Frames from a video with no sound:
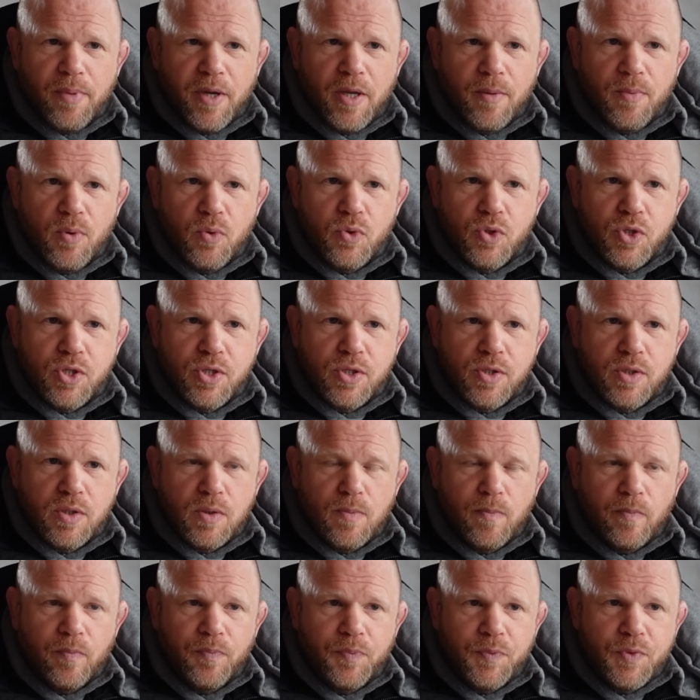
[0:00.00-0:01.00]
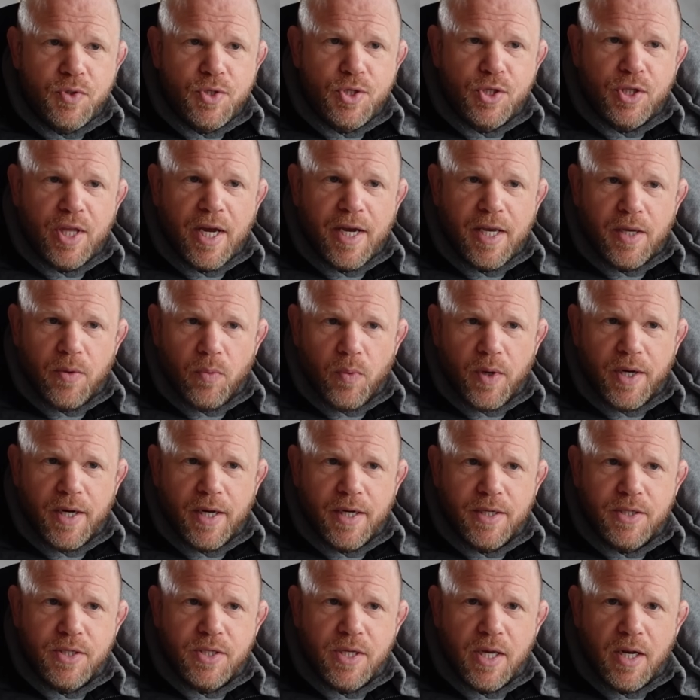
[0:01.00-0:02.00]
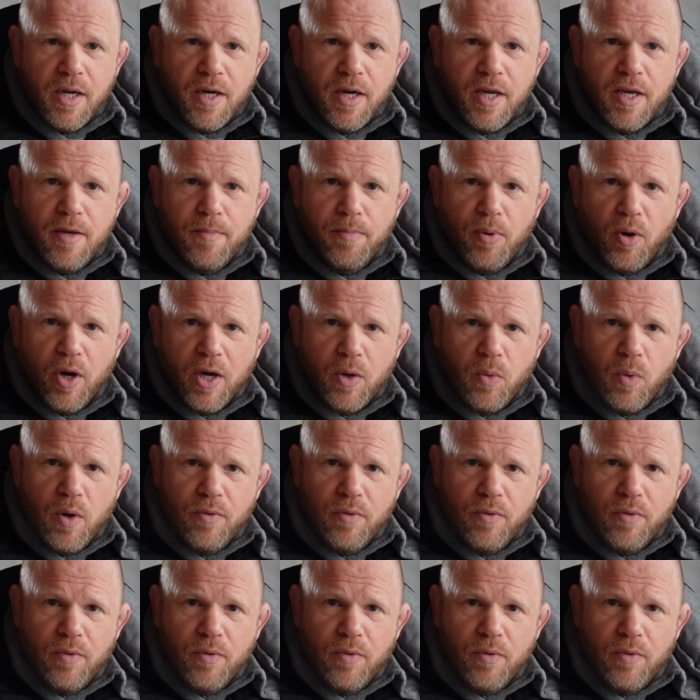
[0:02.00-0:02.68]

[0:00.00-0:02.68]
people state when they sell an e-bike,